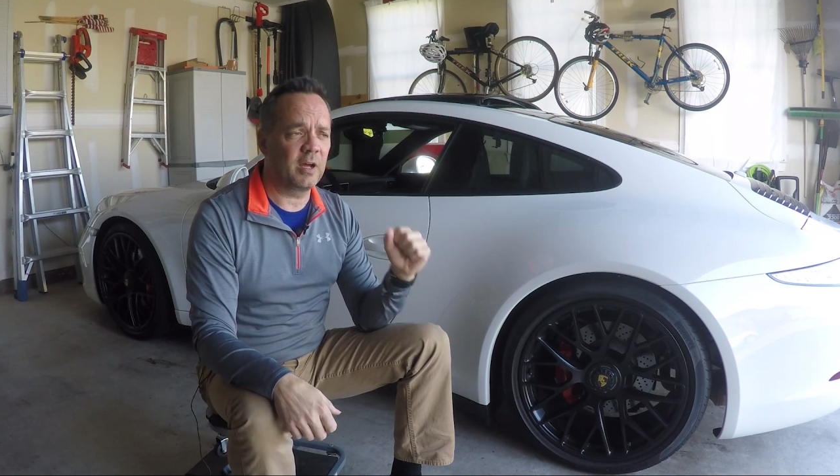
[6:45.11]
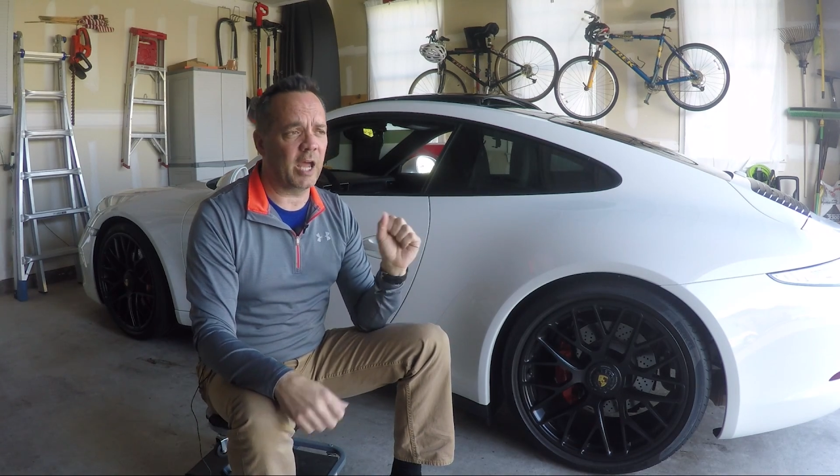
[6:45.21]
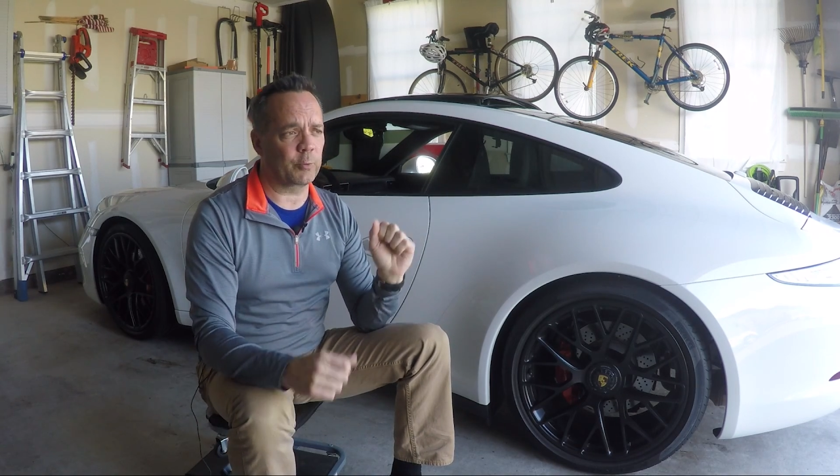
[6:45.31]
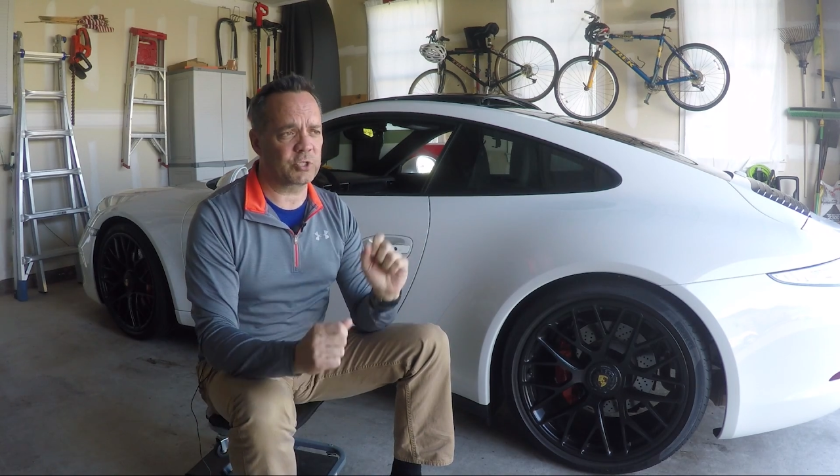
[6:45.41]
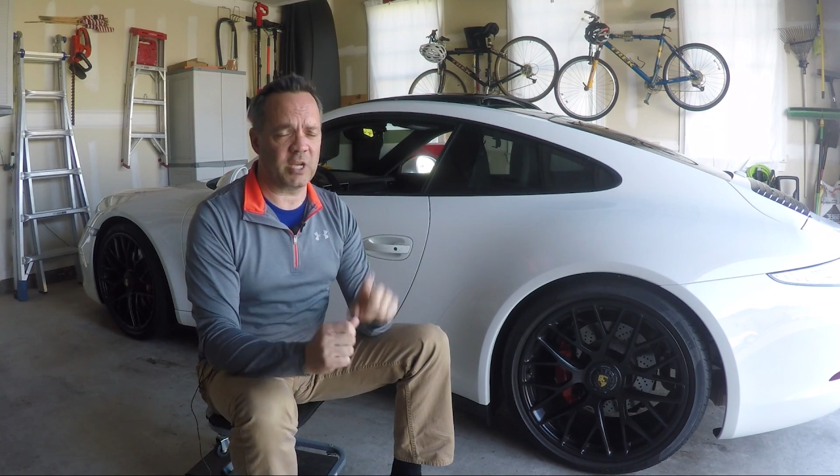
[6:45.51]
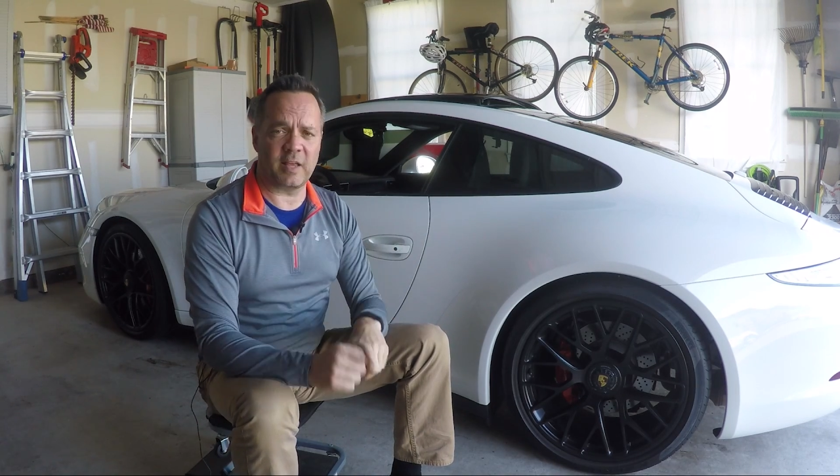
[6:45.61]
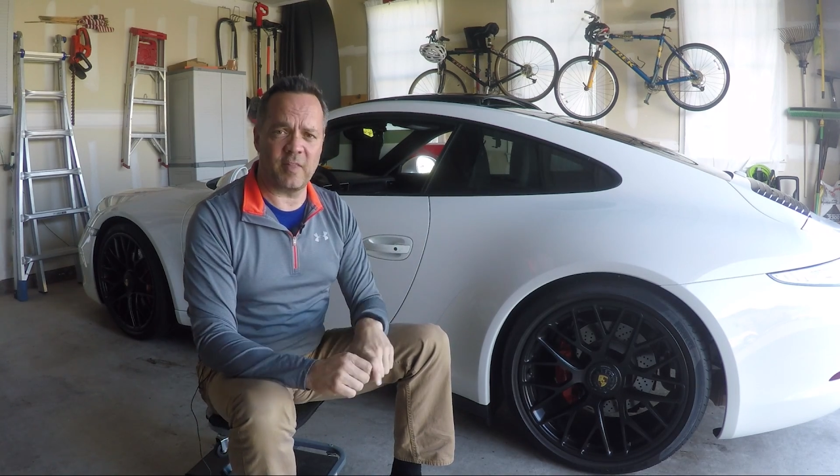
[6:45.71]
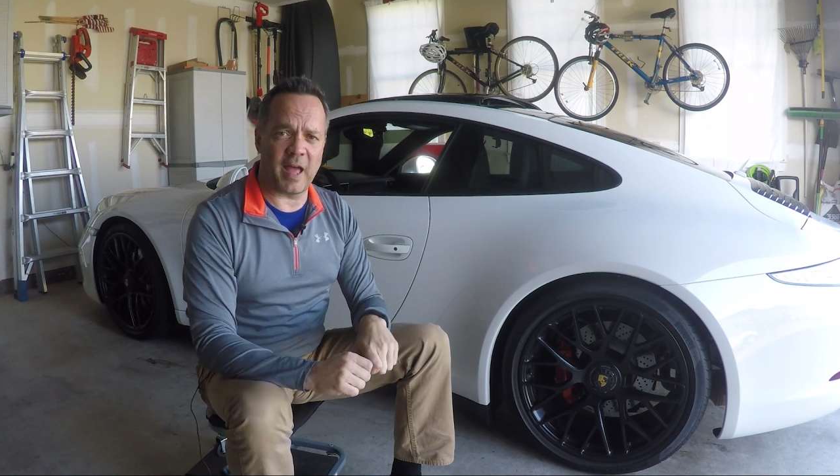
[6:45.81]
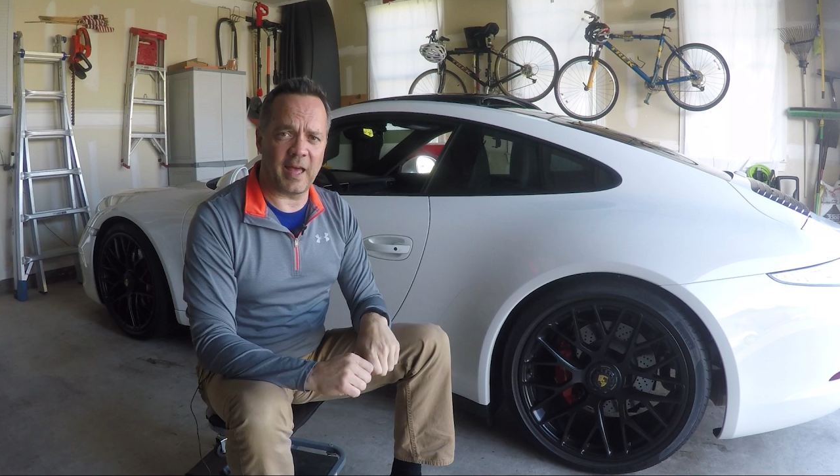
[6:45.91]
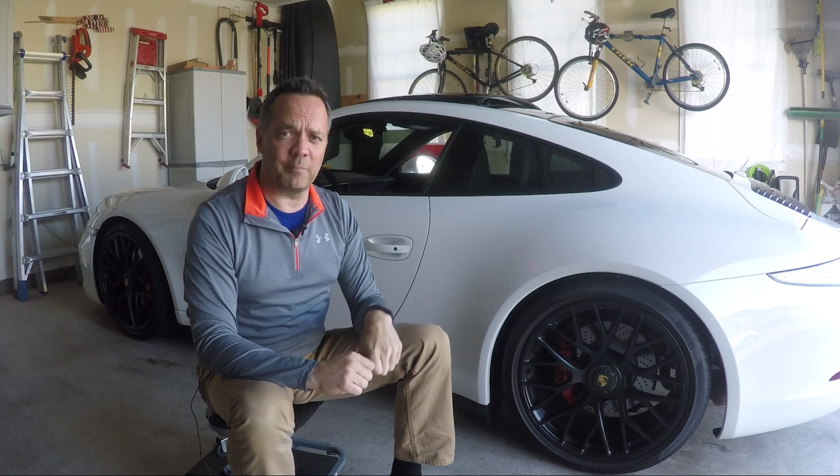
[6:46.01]
I will check
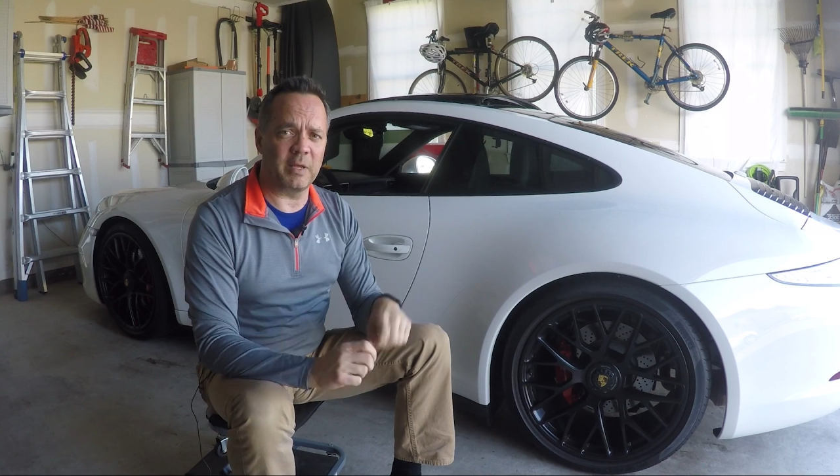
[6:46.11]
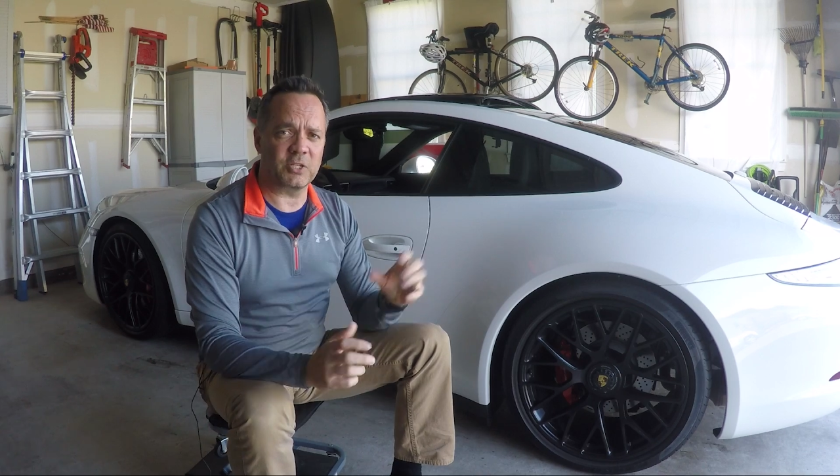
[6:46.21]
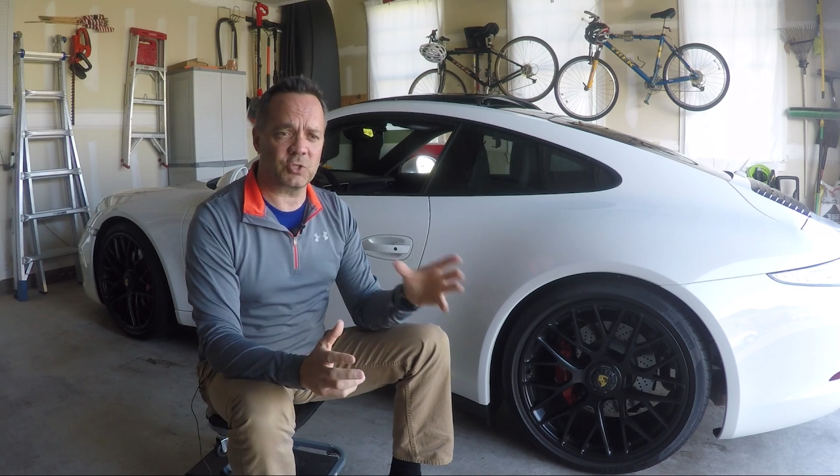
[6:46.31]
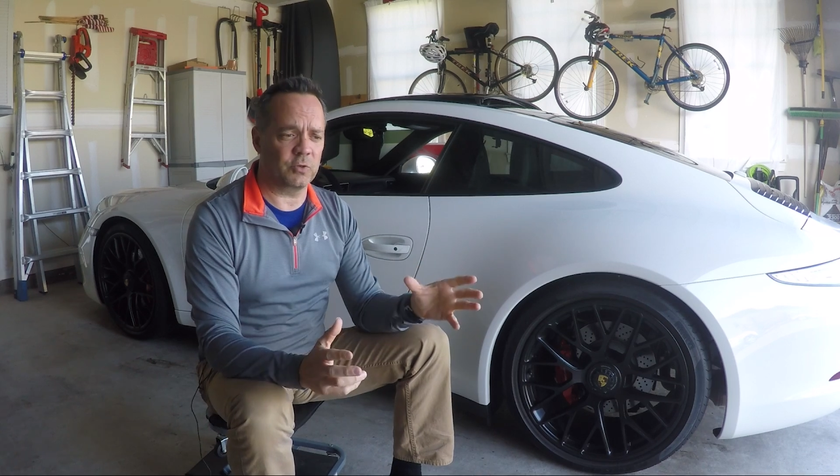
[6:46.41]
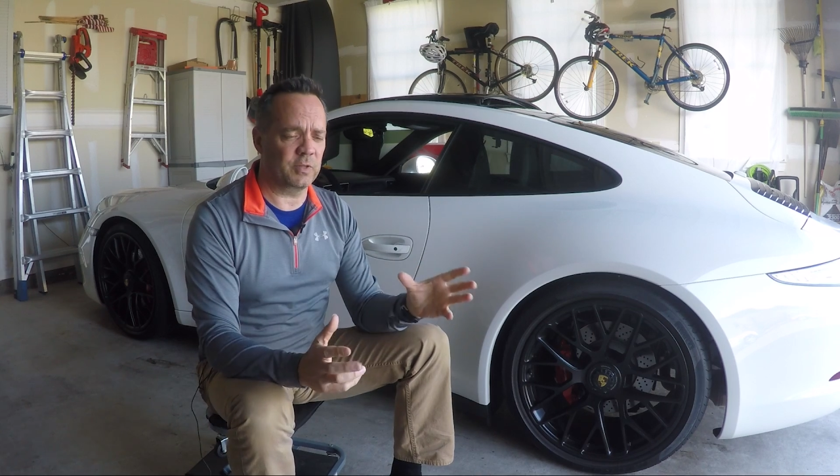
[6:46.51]
that and make sure